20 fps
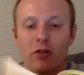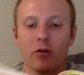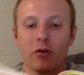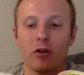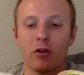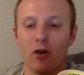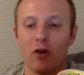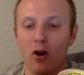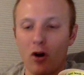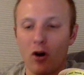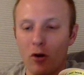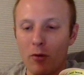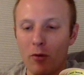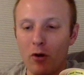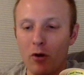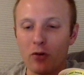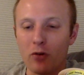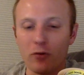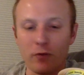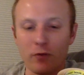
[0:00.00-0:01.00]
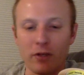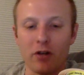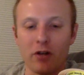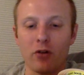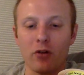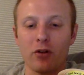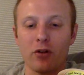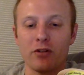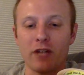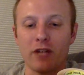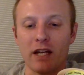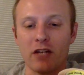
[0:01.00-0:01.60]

You could almost feel the